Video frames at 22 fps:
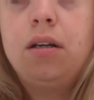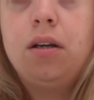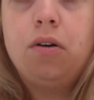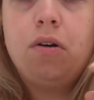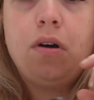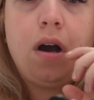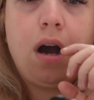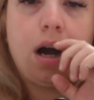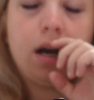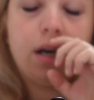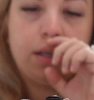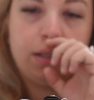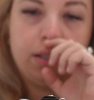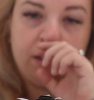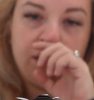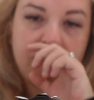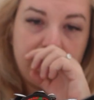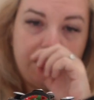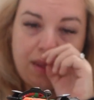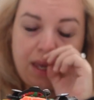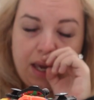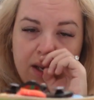Croc
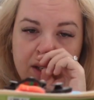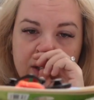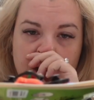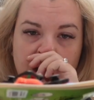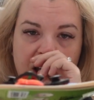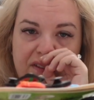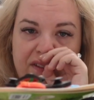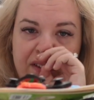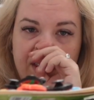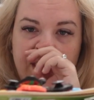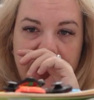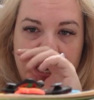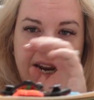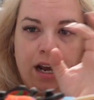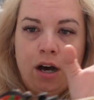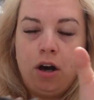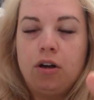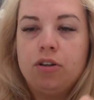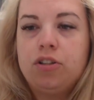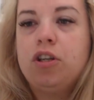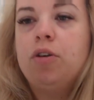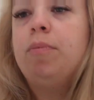things off, and then I
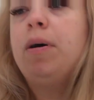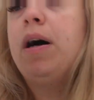also